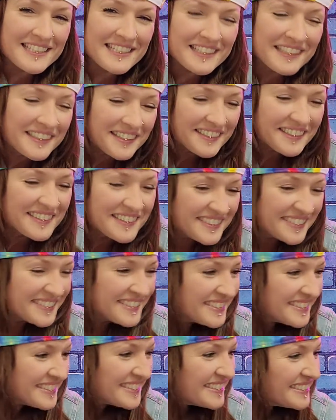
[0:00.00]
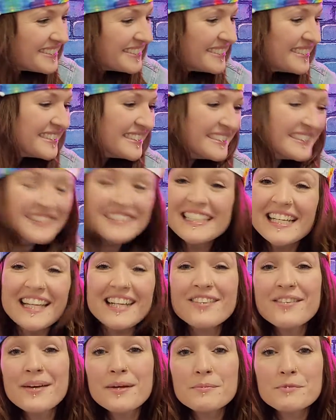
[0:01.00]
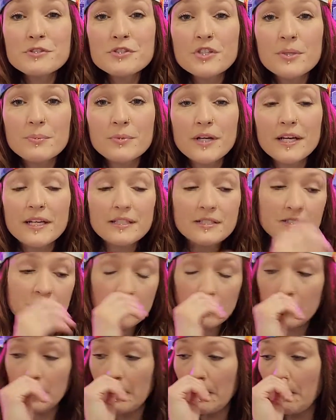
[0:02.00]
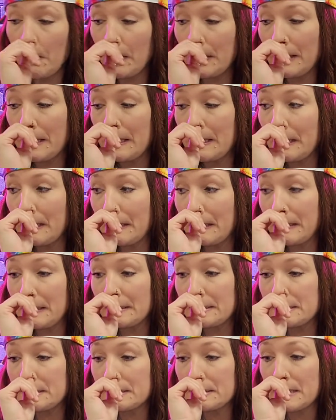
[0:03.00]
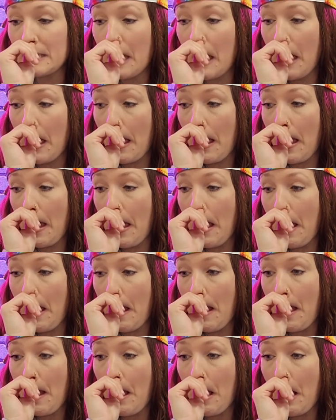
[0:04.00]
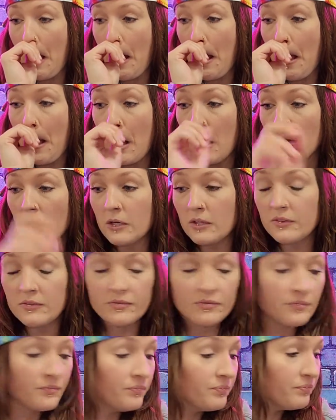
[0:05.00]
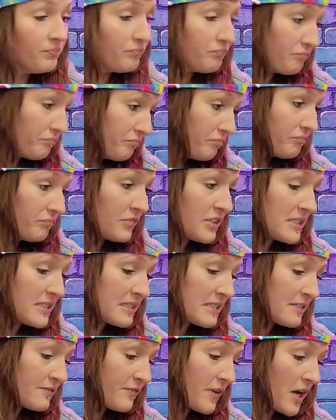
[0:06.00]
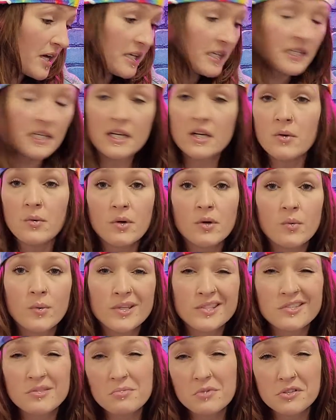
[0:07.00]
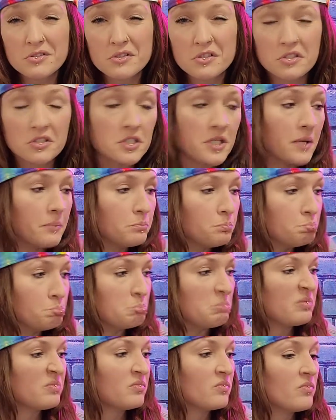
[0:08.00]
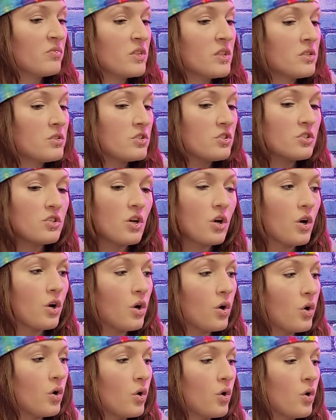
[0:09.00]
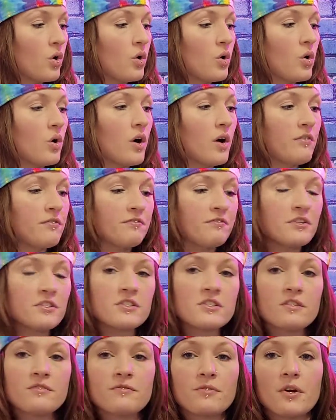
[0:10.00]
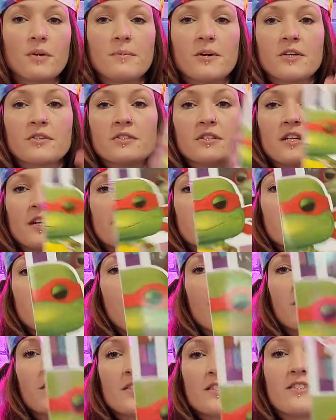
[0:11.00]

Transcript: anyway, I'm going to jump right into it because... Uh, this is fun and I don't want to waste a bunch of your time. So first and foremost, I saw this